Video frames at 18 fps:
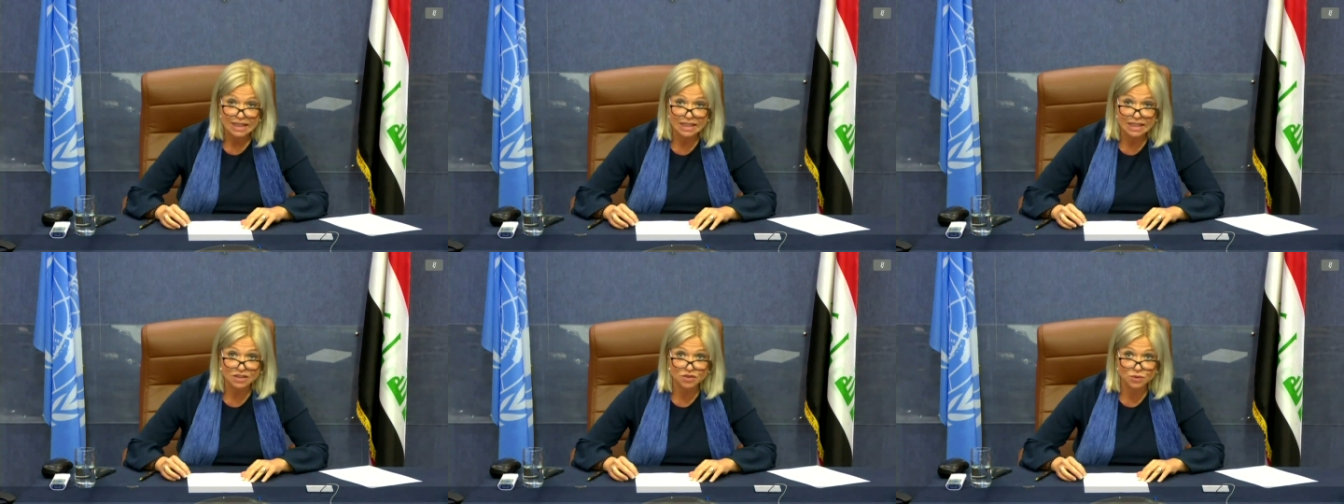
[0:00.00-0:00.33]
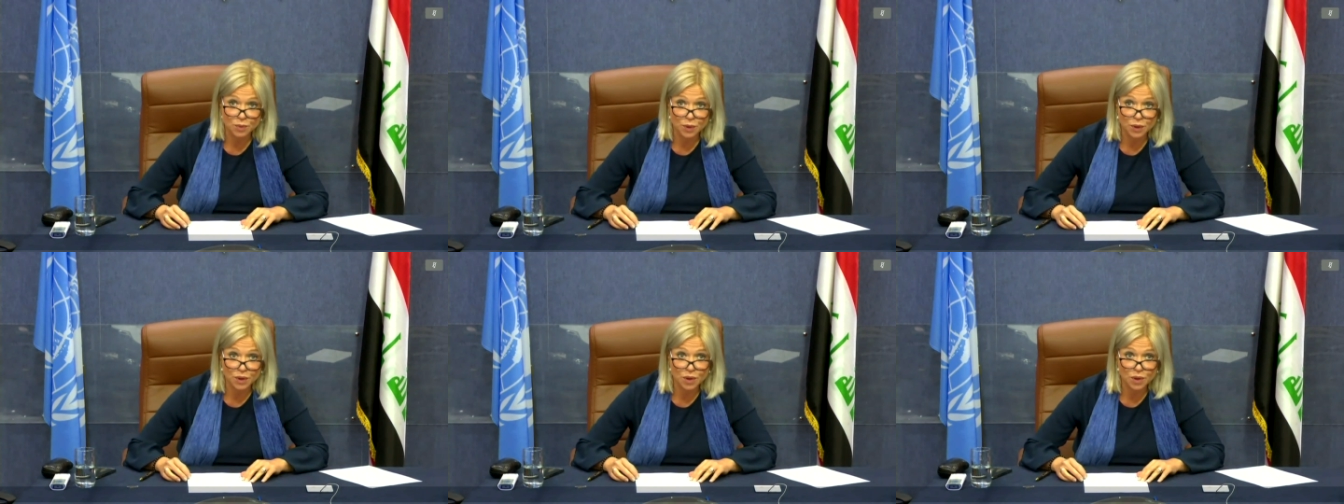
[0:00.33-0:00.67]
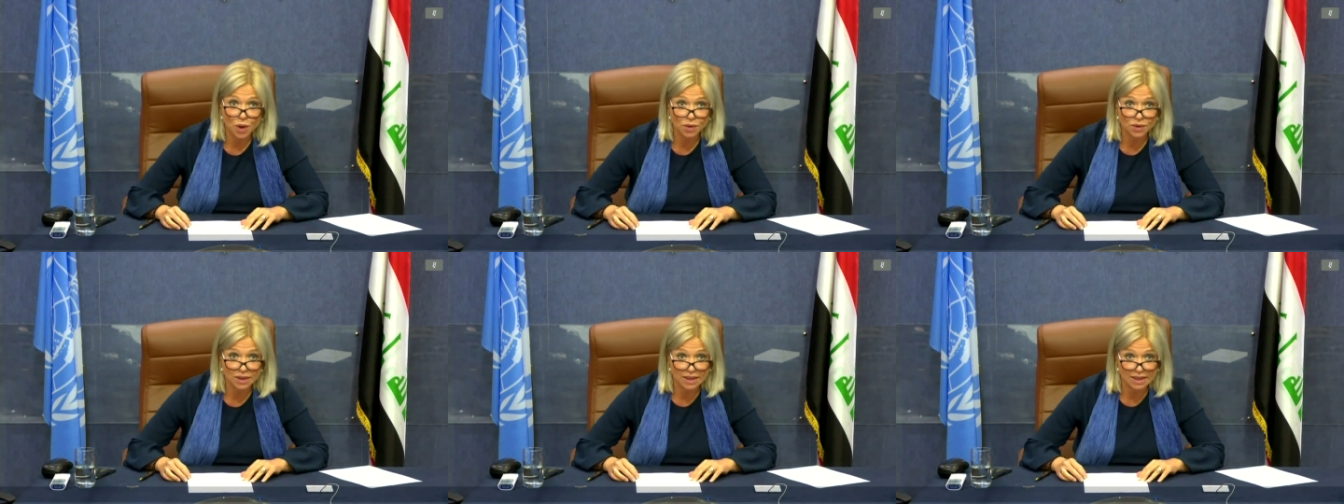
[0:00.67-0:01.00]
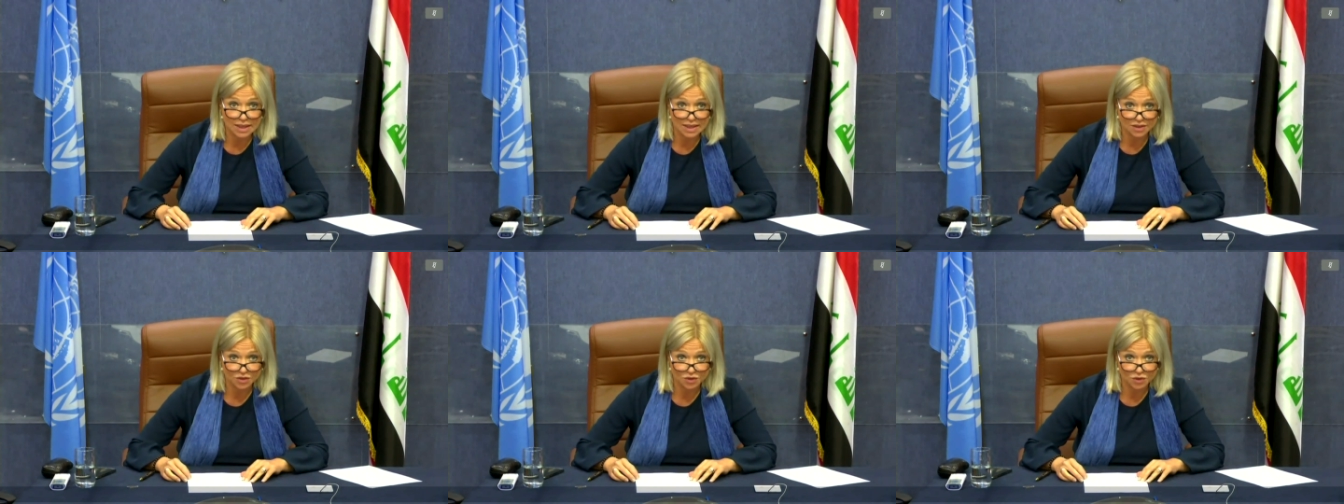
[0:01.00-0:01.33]
its work on the
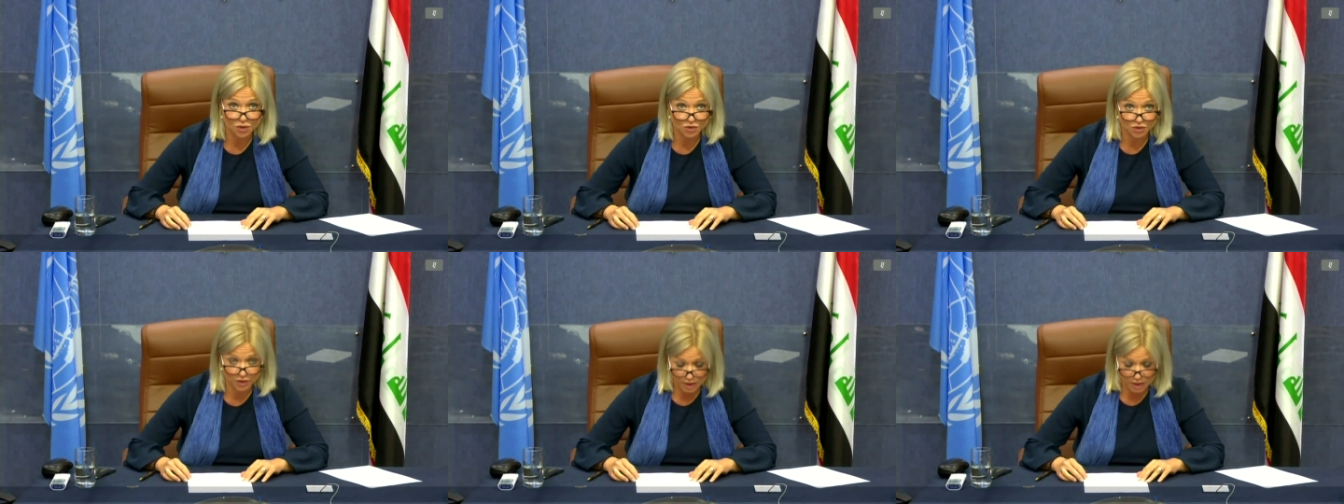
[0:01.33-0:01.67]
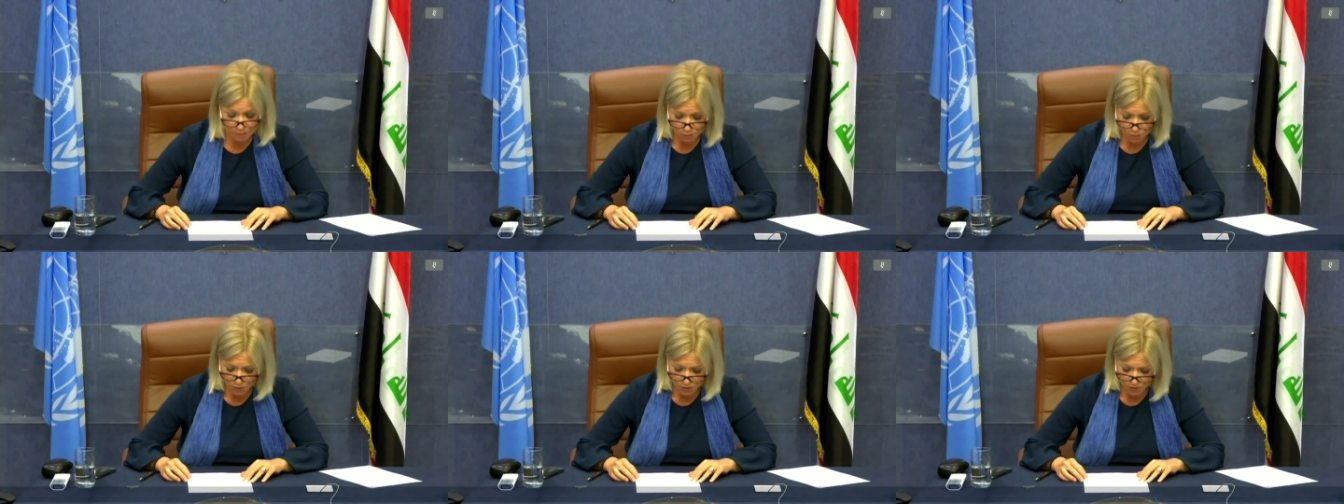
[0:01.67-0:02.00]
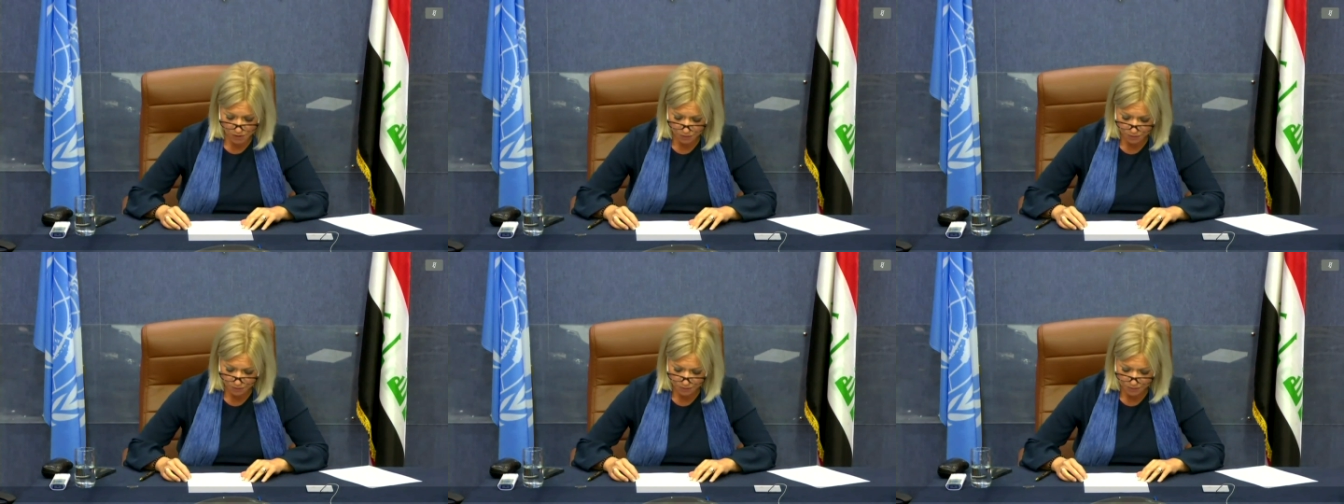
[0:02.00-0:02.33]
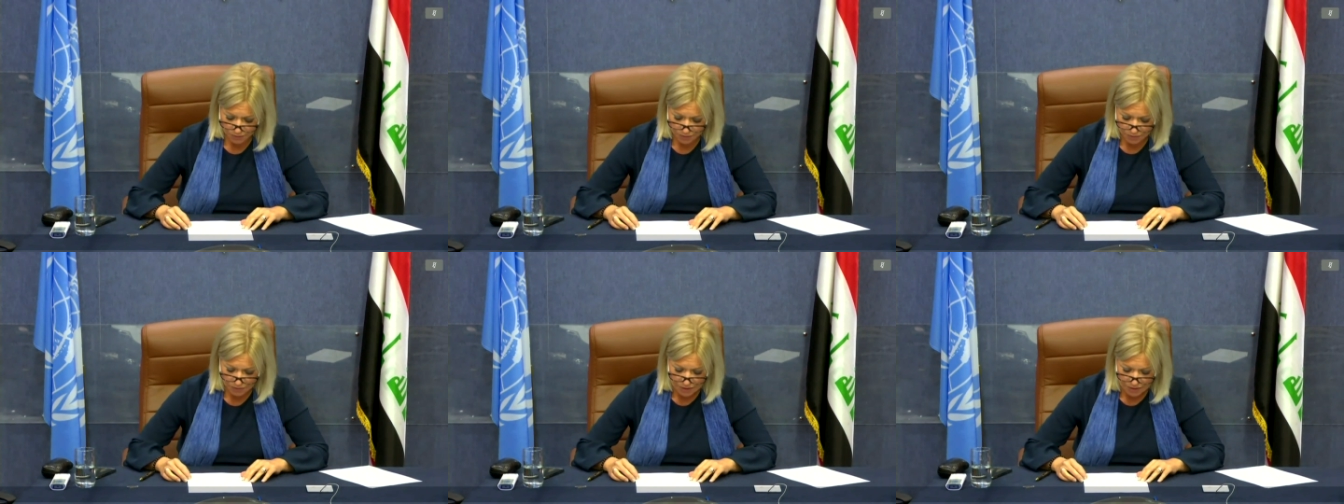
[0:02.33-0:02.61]
electoral framework.